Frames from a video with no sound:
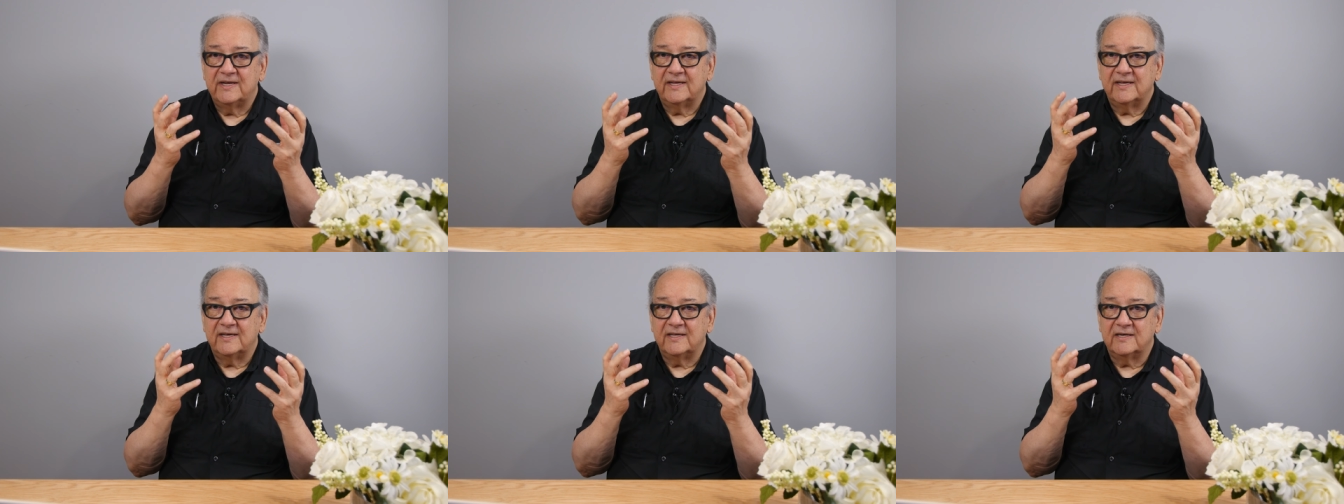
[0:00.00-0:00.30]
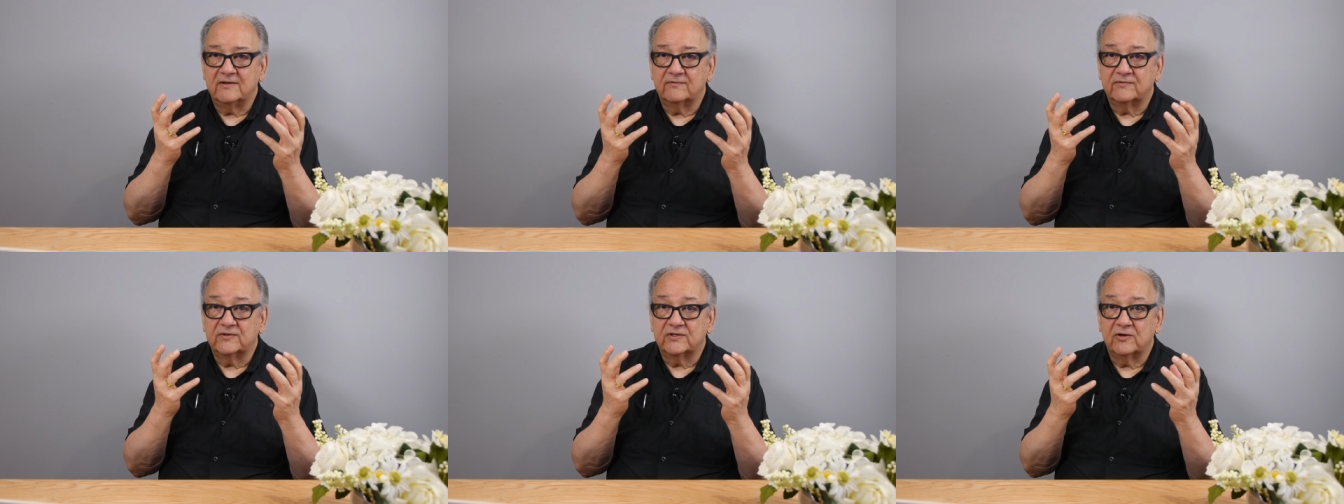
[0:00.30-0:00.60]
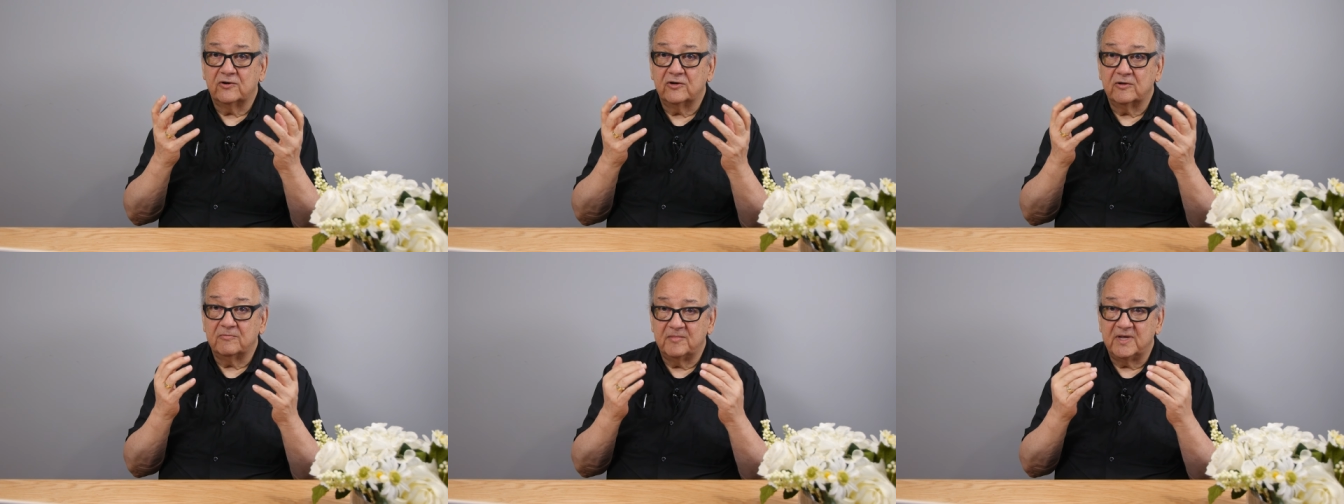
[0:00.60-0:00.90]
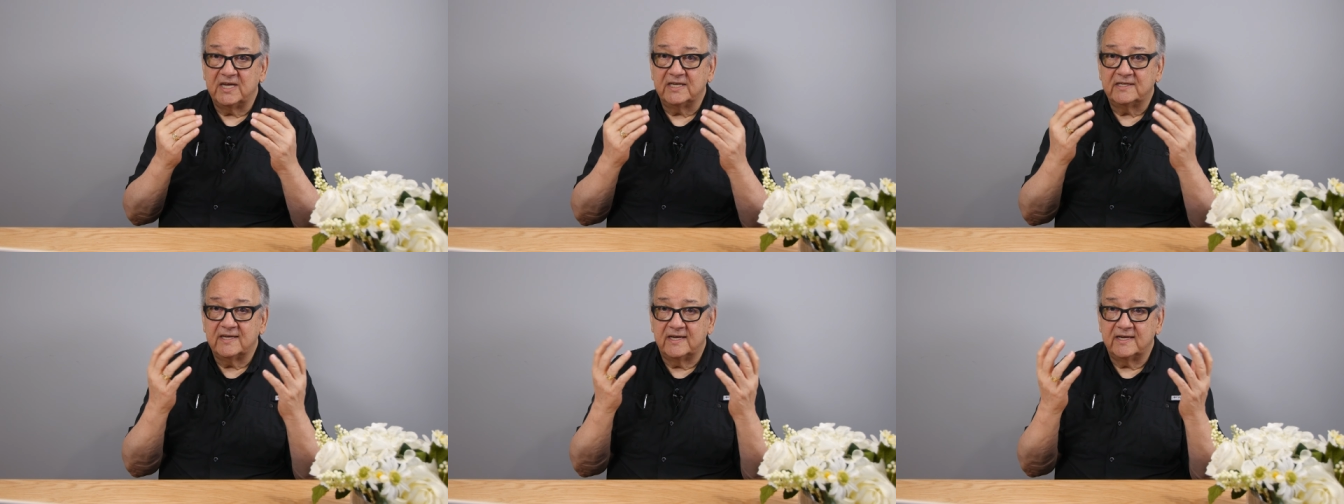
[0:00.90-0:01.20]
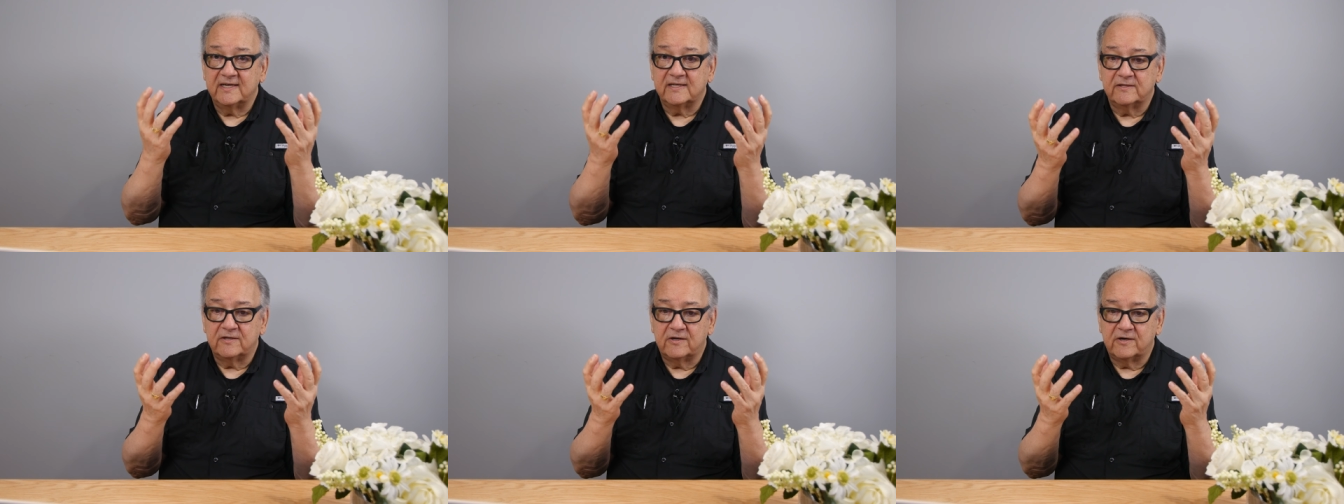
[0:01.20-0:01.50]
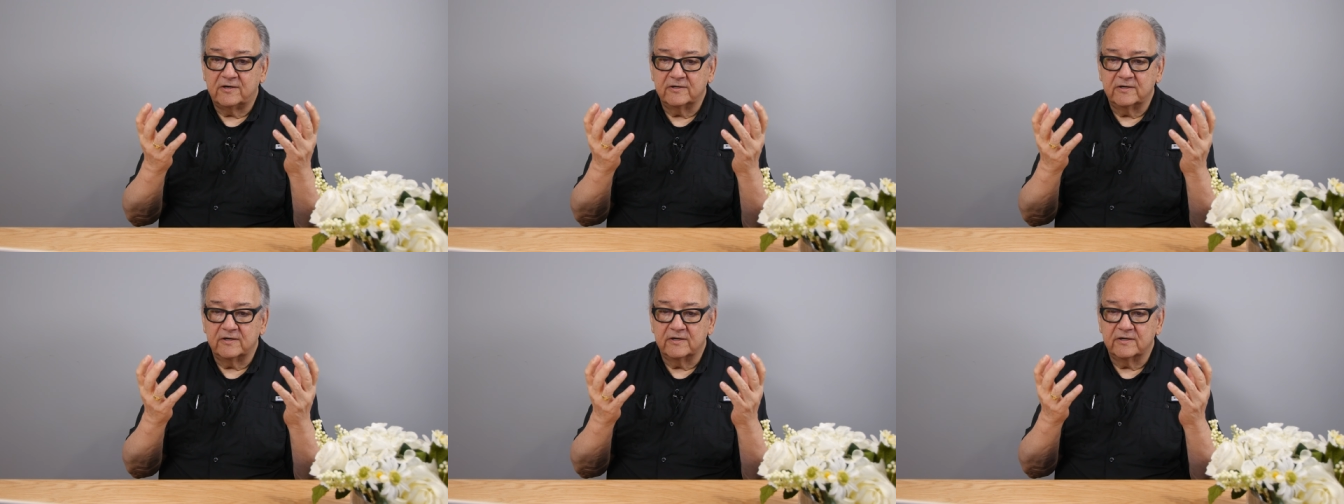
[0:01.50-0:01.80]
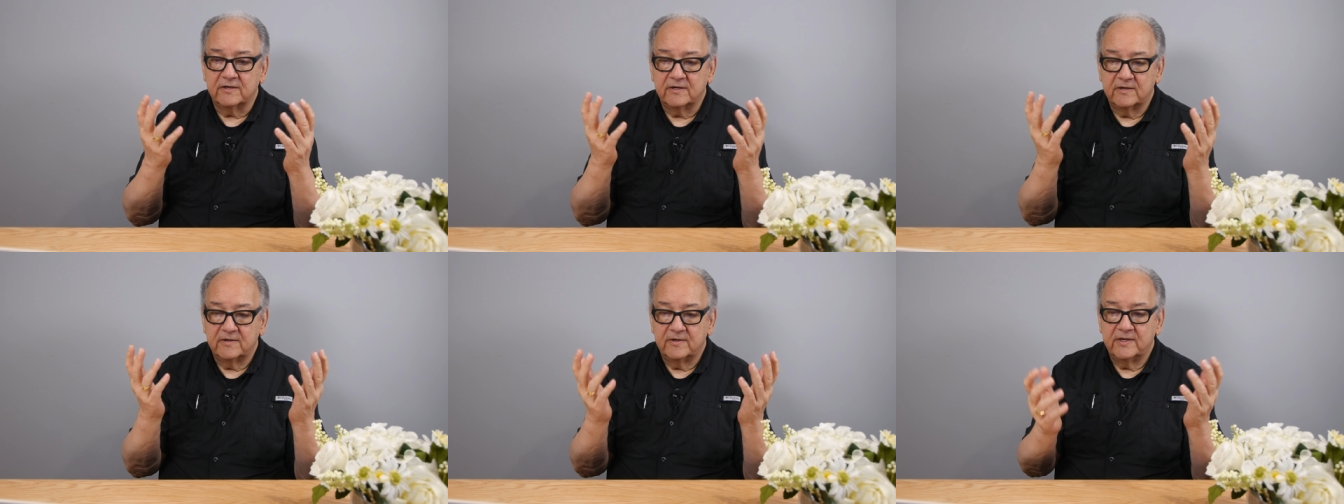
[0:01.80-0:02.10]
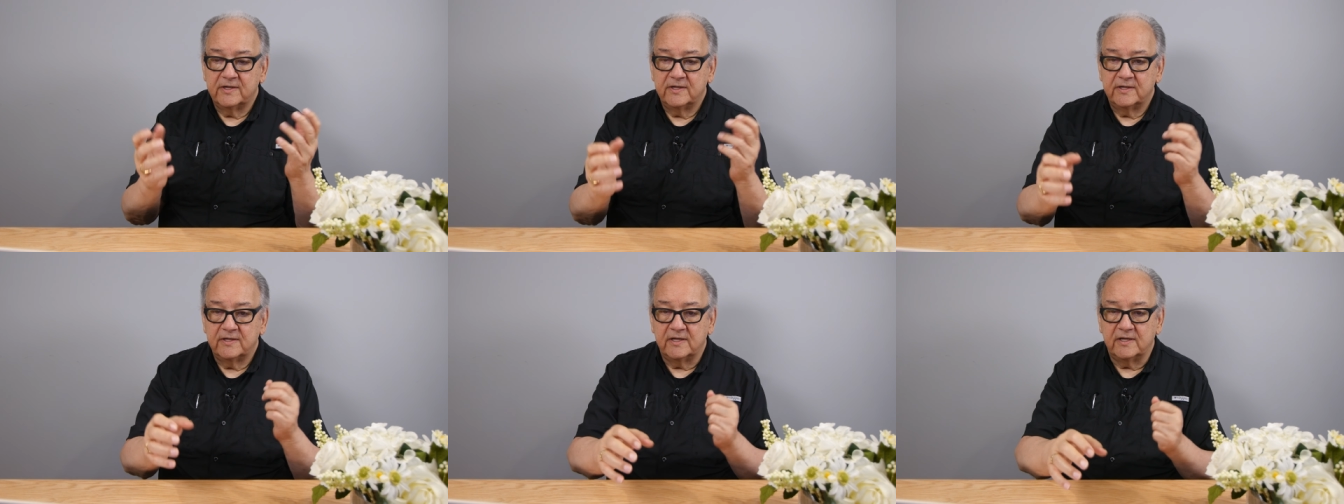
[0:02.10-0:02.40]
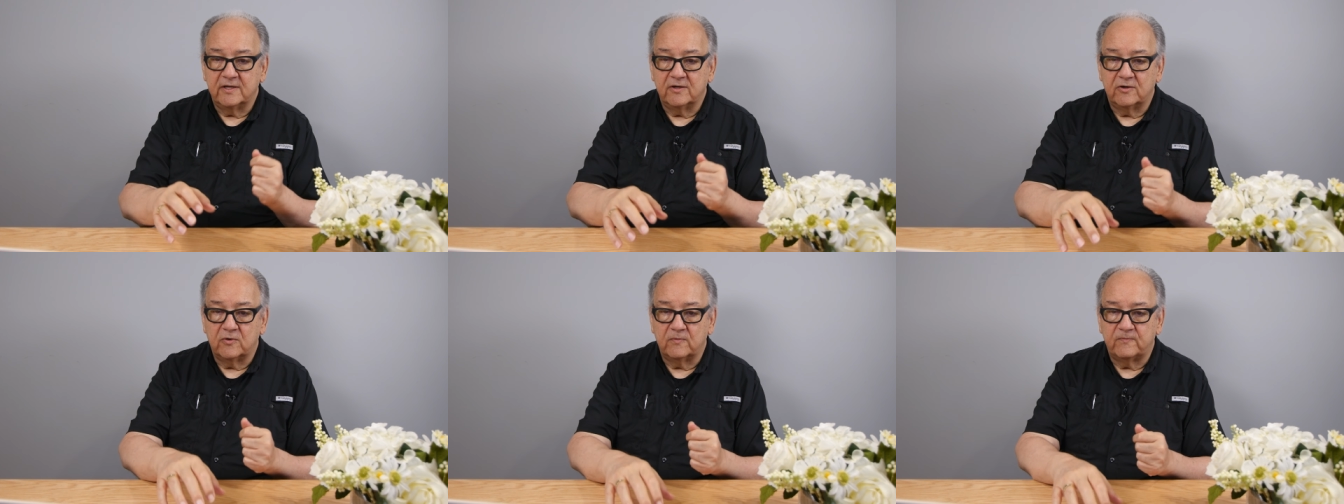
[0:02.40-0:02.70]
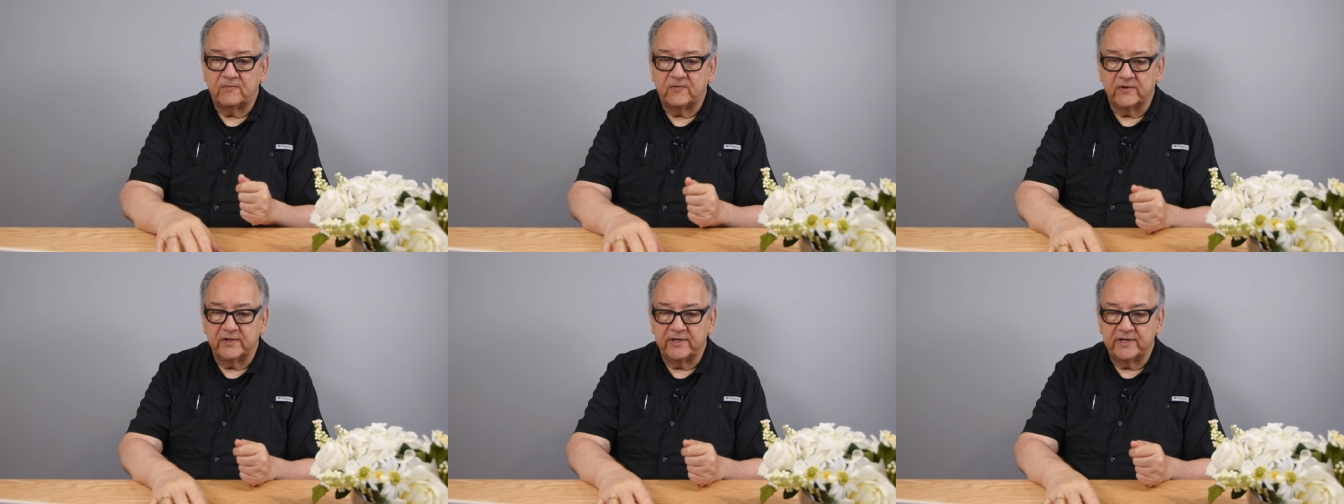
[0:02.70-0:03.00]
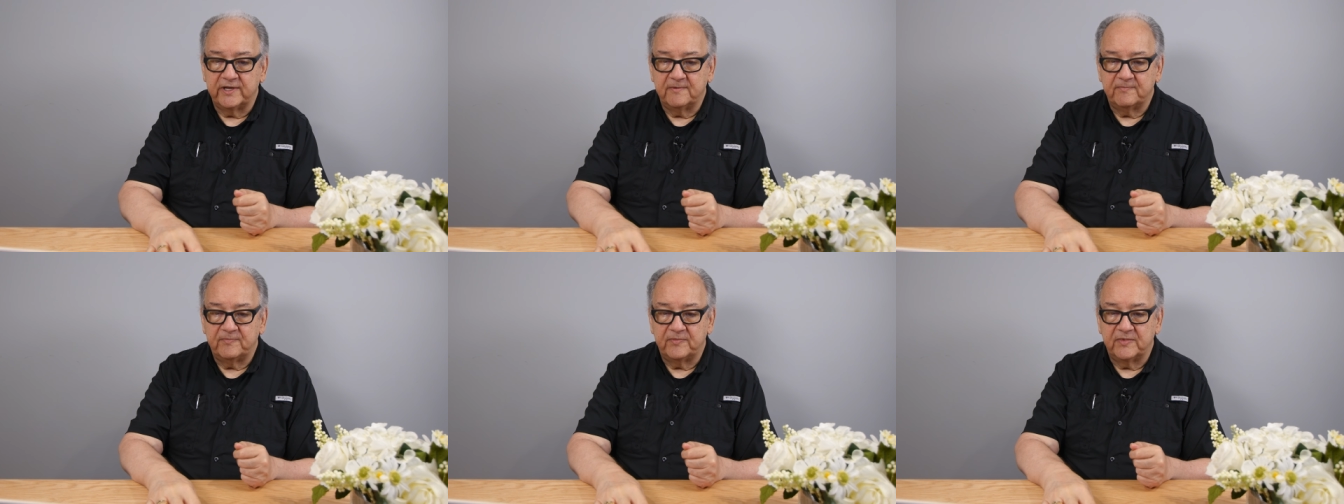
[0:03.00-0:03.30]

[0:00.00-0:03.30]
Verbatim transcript: And if so, it may take longer. And hopefully